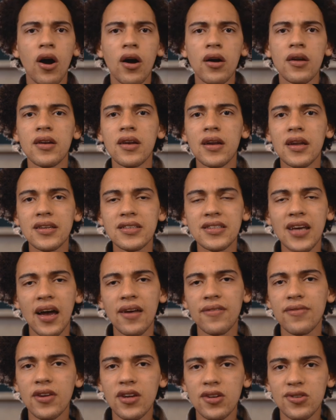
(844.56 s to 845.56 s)
on
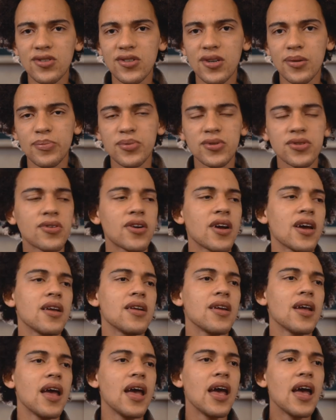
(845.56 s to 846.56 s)
diving trips, right?
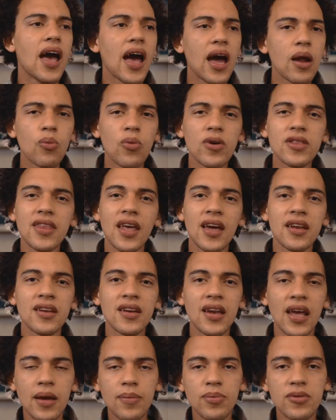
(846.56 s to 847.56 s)
And what that
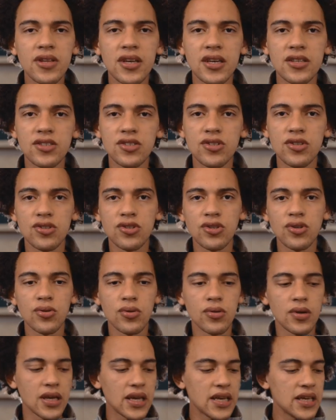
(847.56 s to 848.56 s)
enabled us to
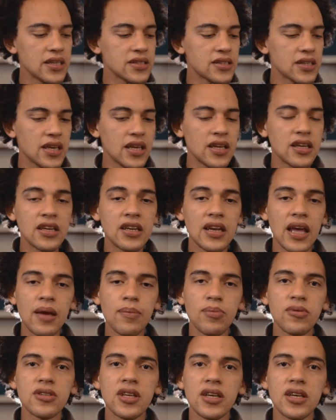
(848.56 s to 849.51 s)
do is it enabled